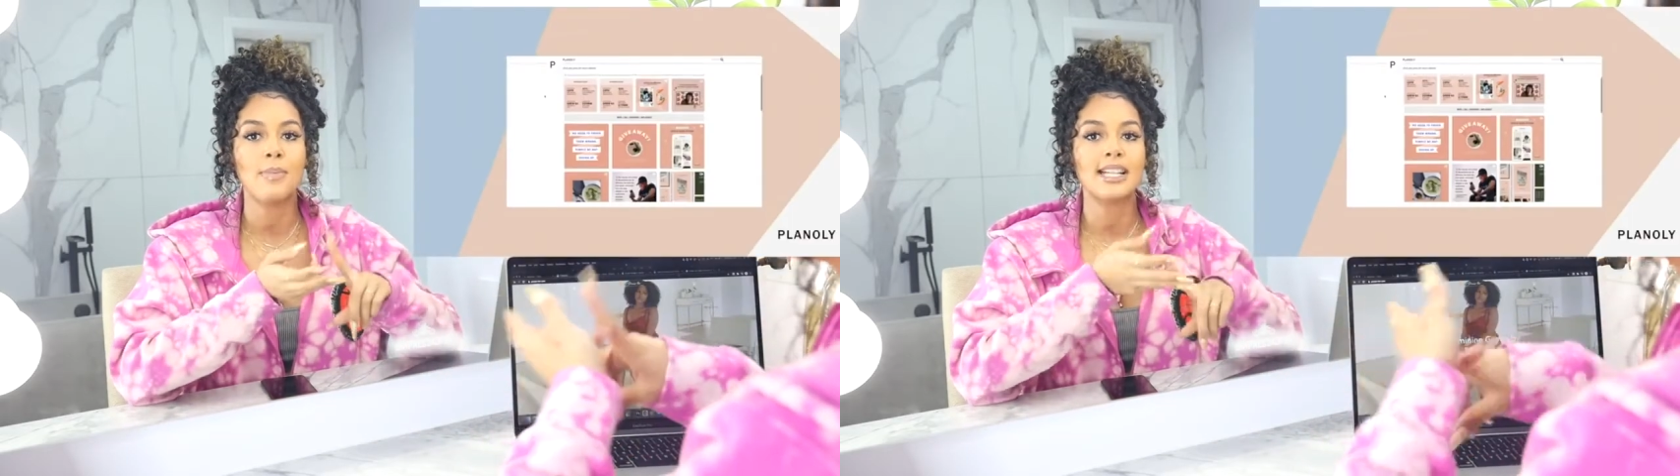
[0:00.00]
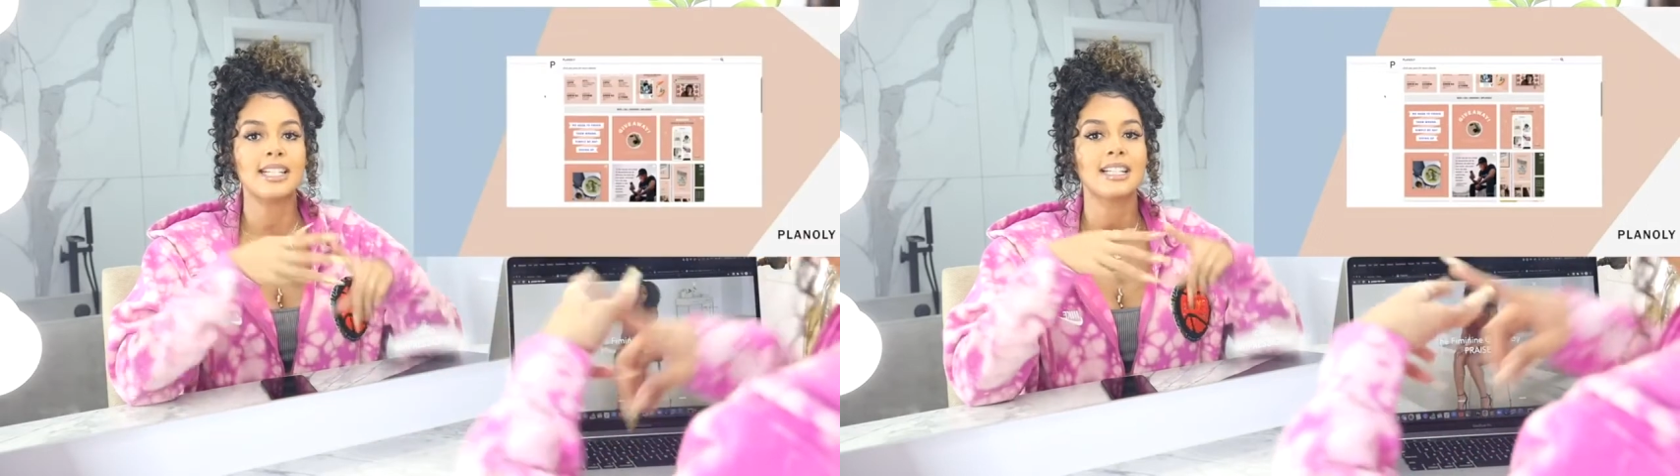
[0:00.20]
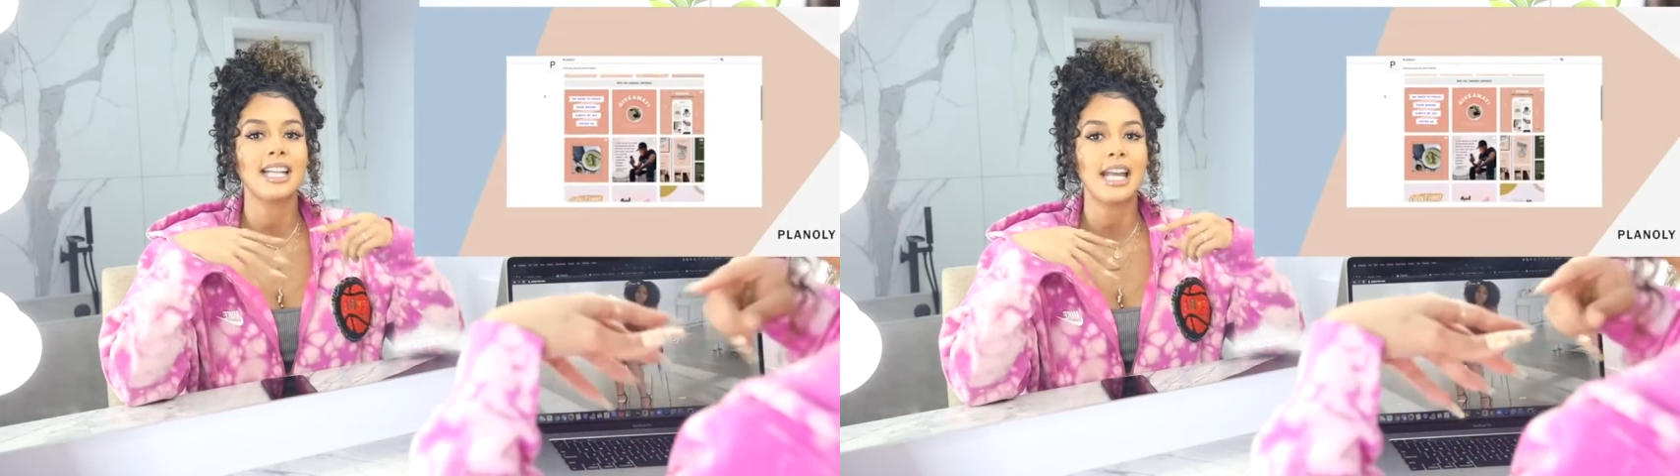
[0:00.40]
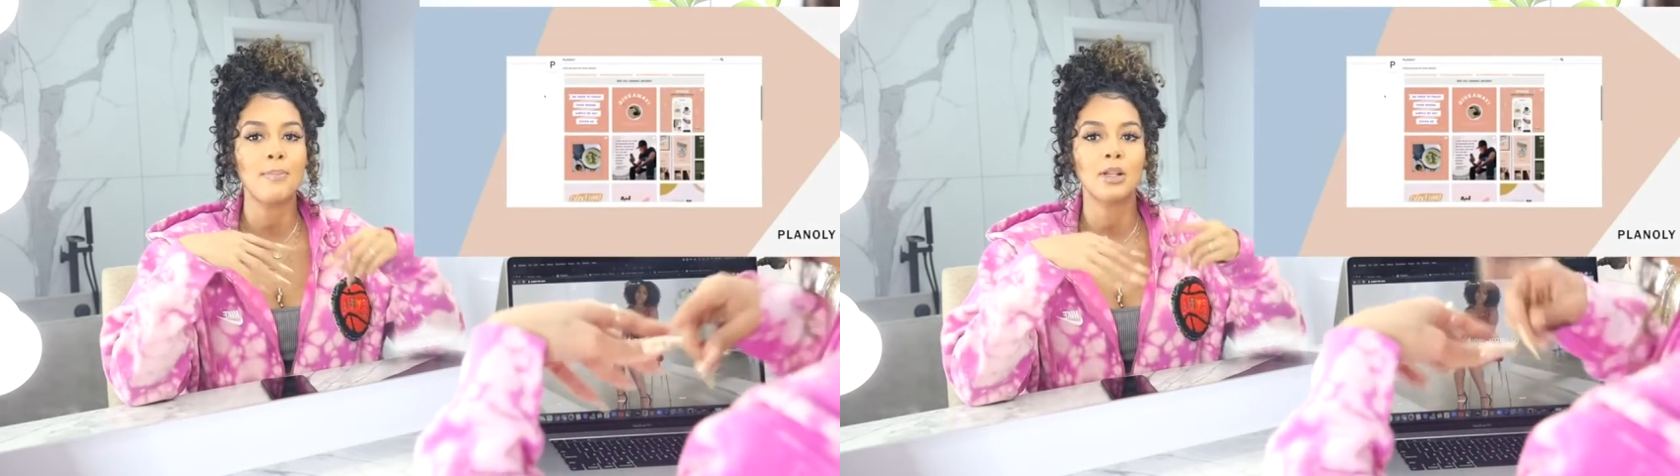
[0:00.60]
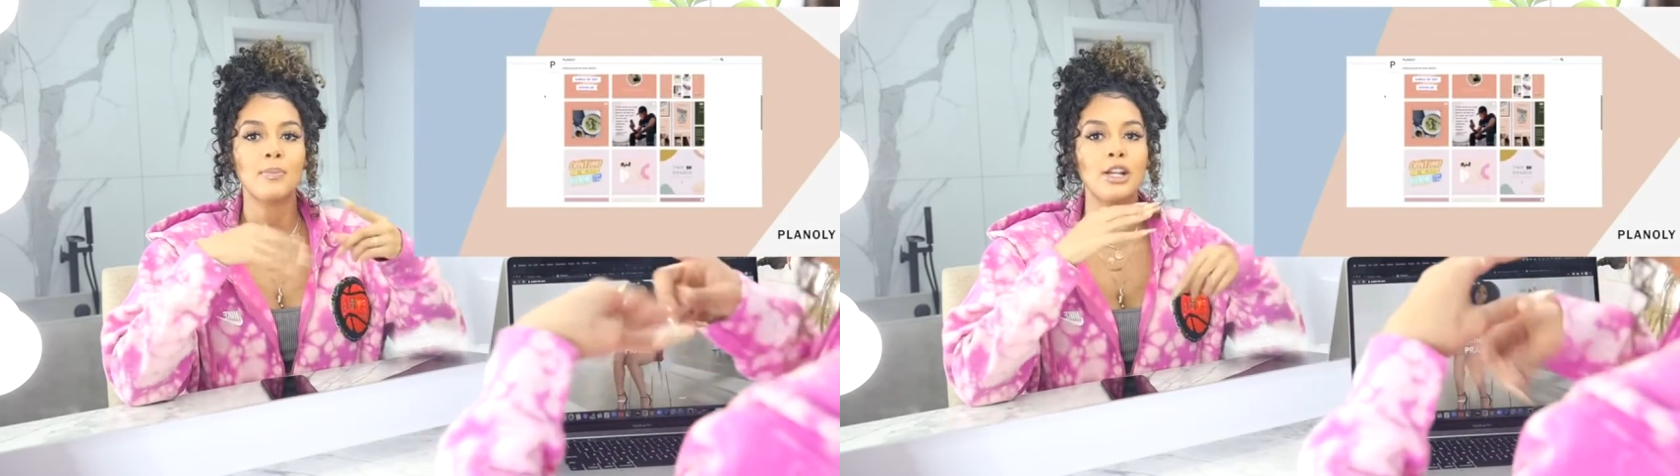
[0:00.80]
and
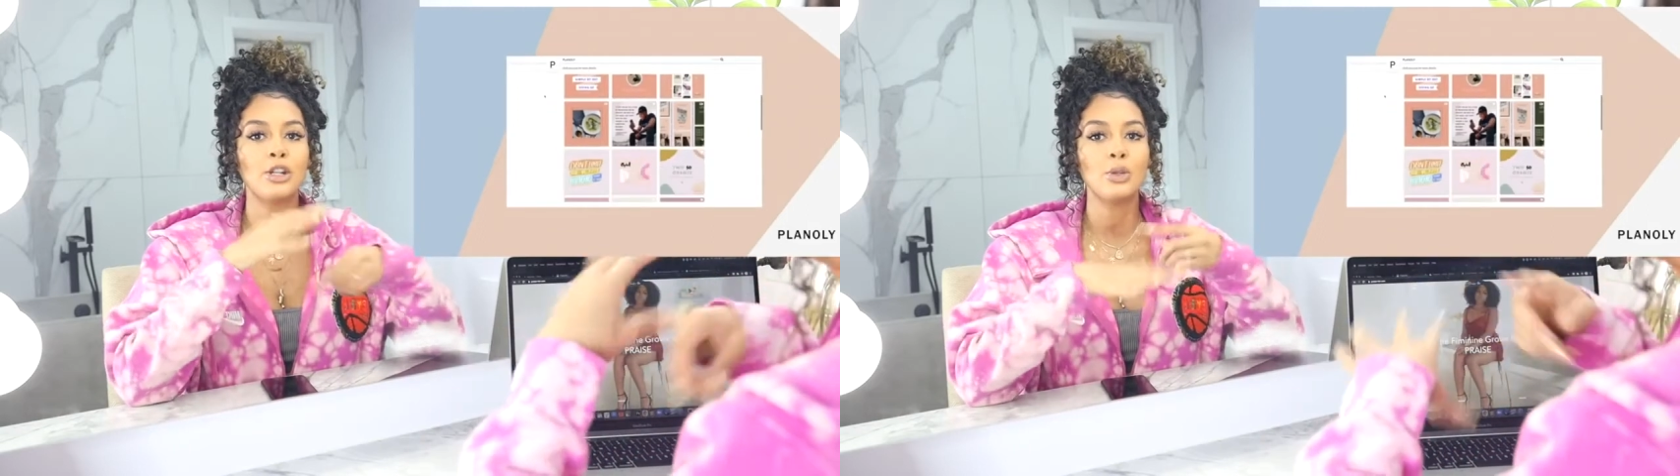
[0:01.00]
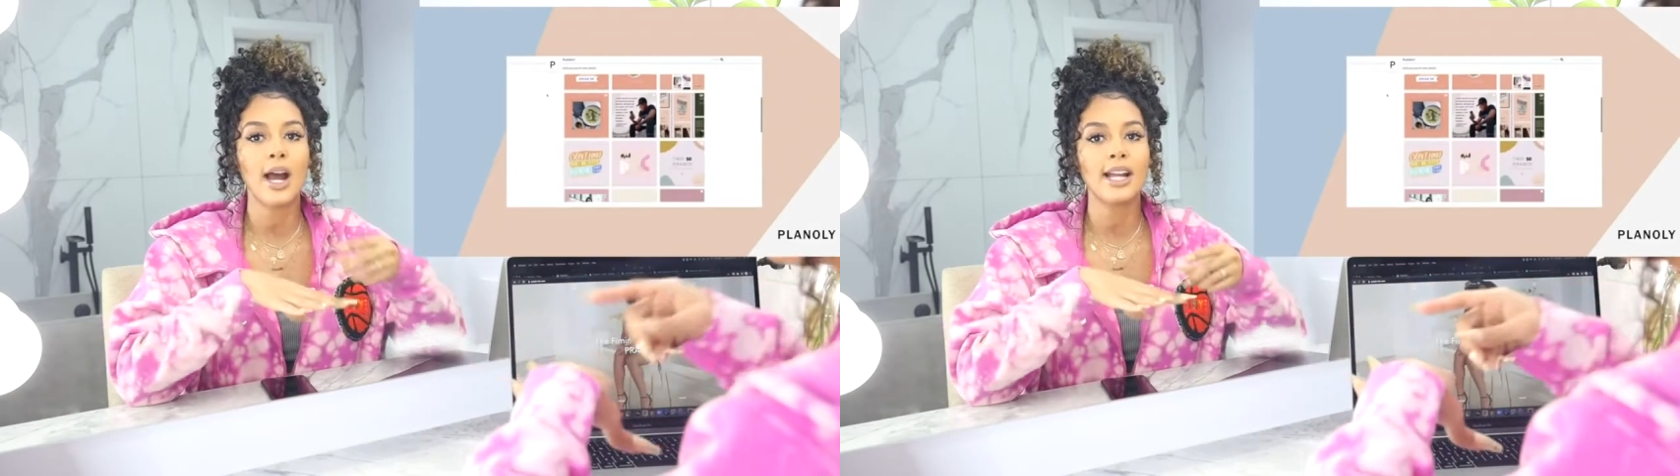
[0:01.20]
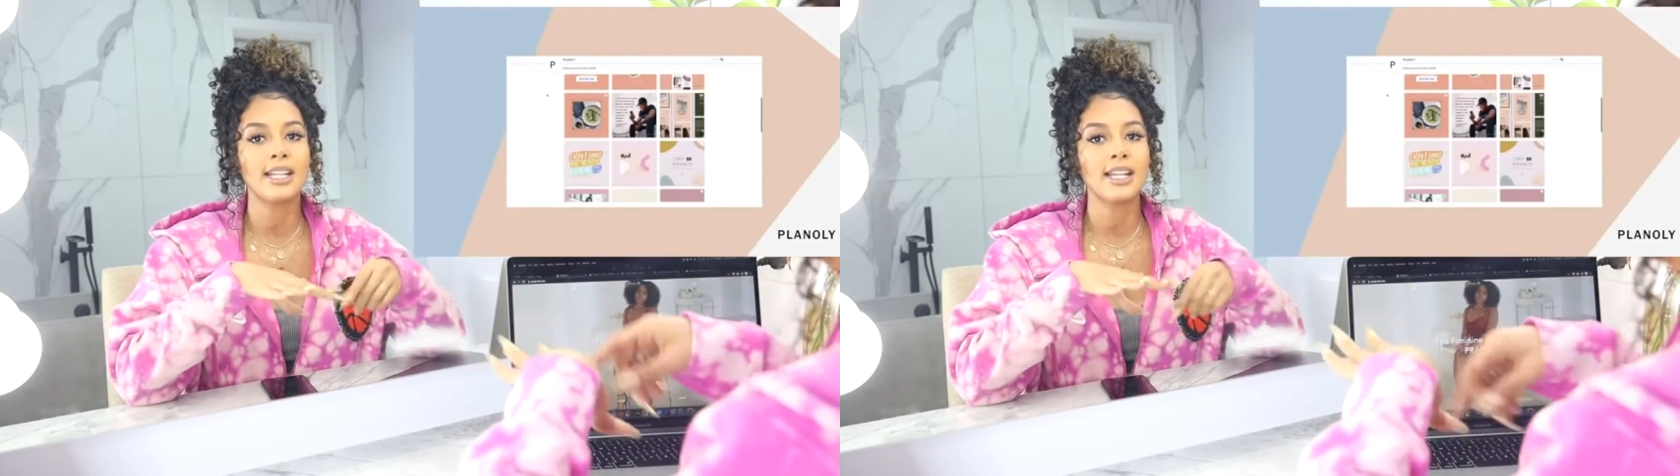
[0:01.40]
basically implement new